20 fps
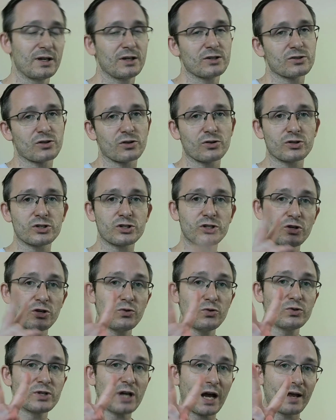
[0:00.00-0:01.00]
So there's two
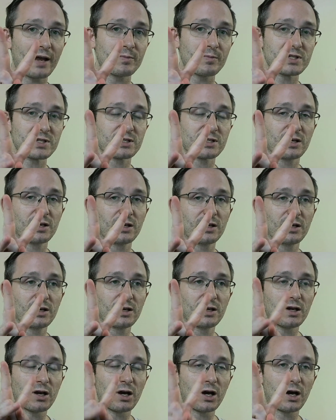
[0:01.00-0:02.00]
types
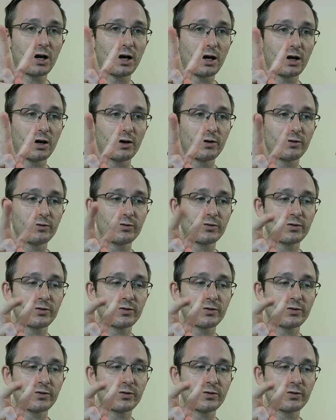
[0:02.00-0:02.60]
of